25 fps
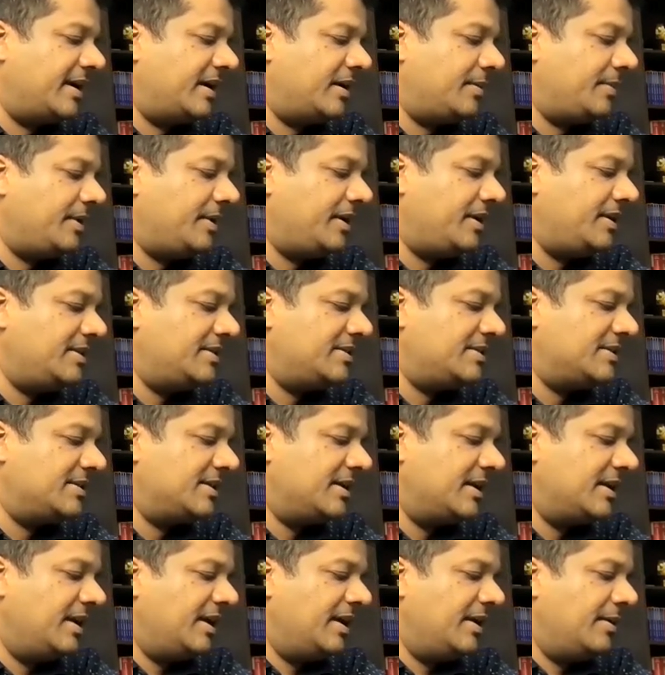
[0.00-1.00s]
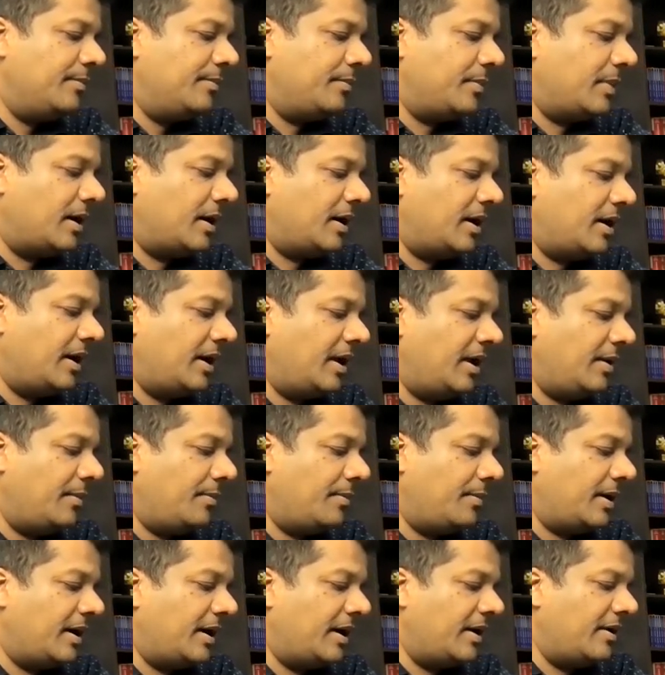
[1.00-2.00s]
that means
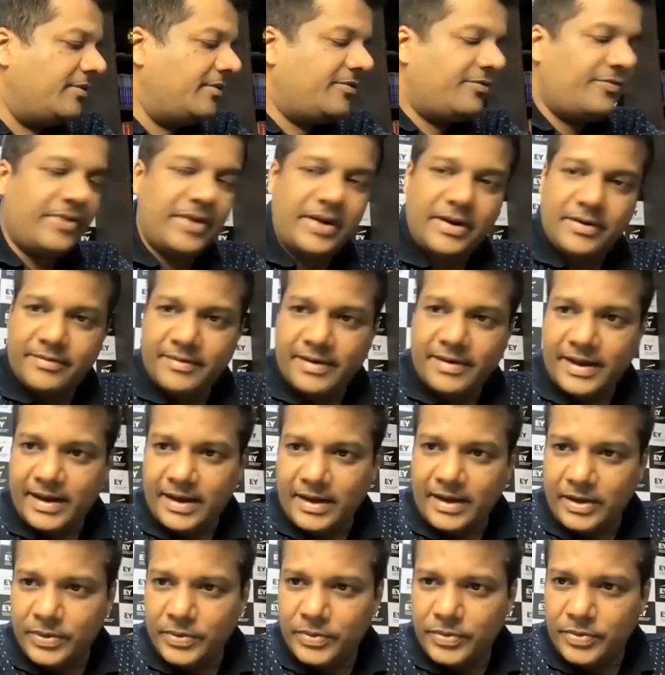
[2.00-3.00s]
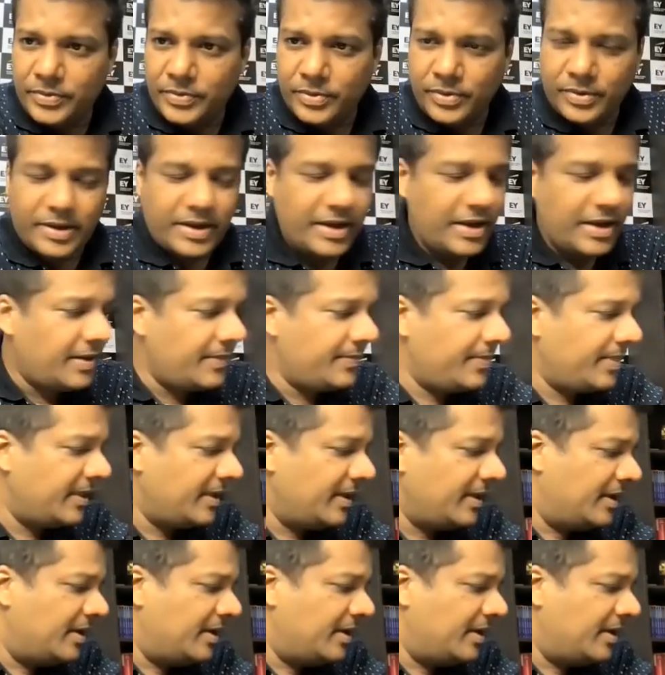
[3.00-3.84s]
my fair value, okay,